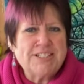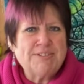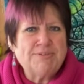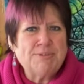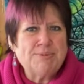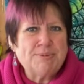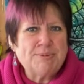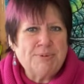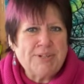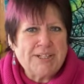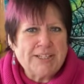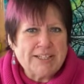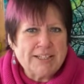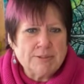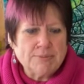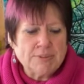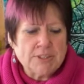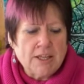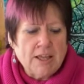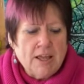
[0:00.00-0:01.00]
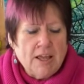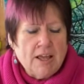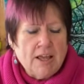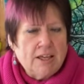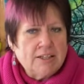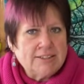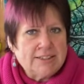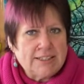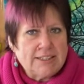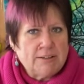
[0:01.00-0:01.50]
of it, but when it comes,
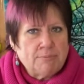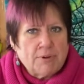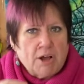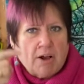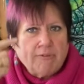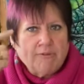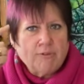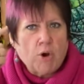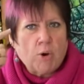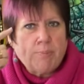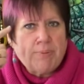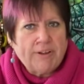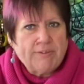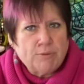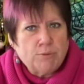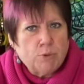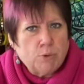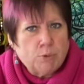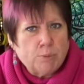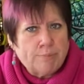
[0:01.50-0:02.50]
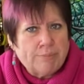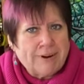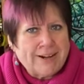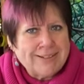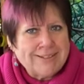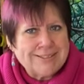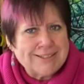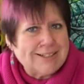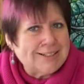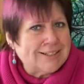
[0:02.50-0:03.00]
see, I've got a bit of a warped
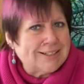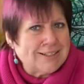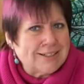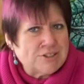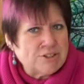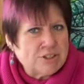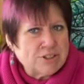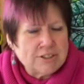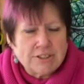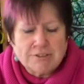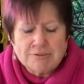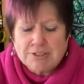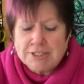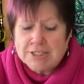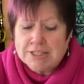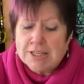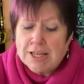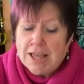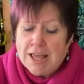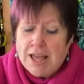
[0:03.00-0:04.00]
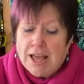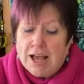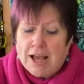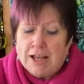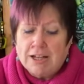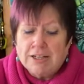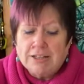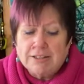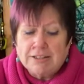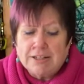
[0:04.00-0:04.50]
brain cell in case you hadn't noticed,
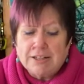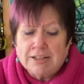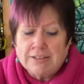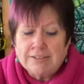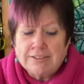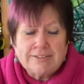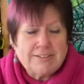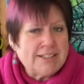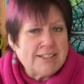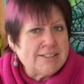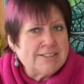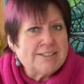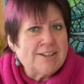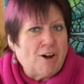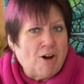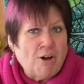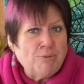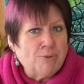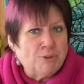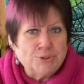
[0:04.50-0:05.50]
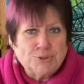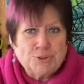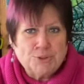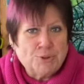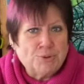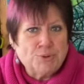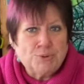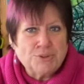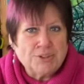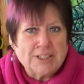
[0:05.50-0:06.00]
and the things that I want to
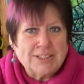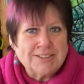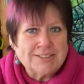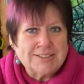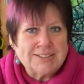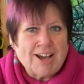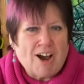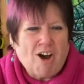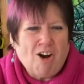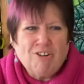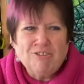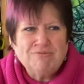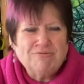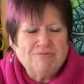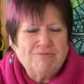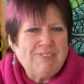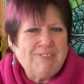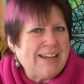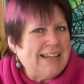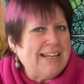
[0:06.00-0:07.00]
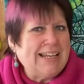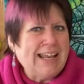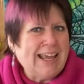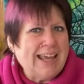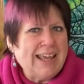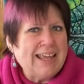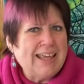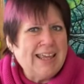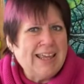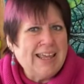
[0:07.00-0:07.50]
call things aren't
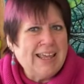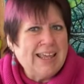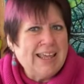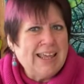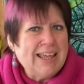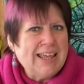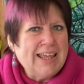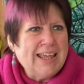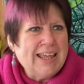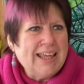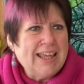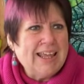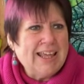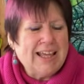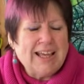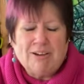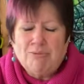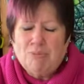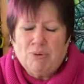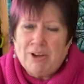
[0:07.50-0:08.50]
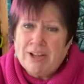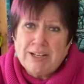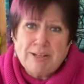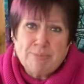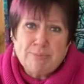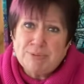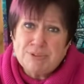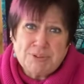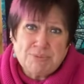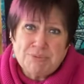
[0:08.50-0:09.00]
really what
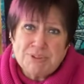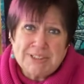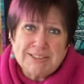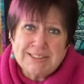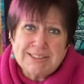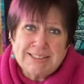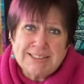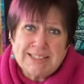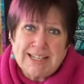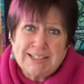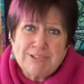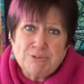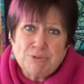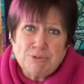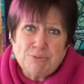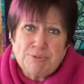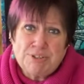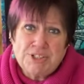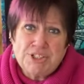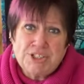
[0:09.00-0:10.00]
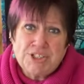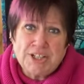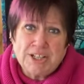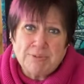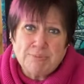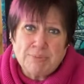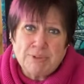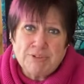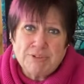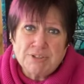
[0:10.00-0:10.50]
anybody would understand or appreciate,
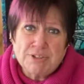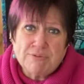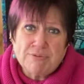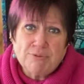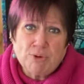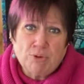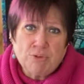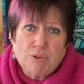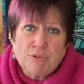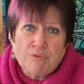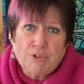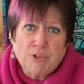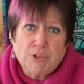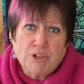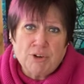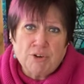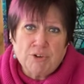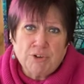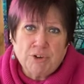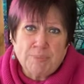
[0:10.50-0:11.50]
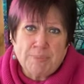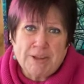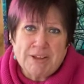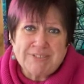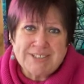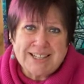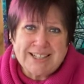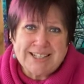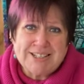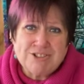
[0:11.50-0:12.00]
because I've gone off on a bit of a
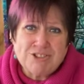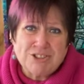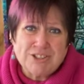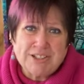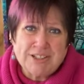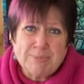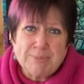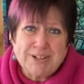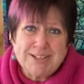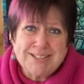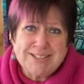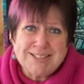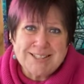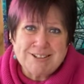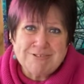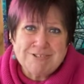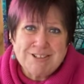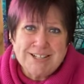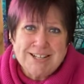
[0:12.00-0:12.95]
tangent in the brain cell.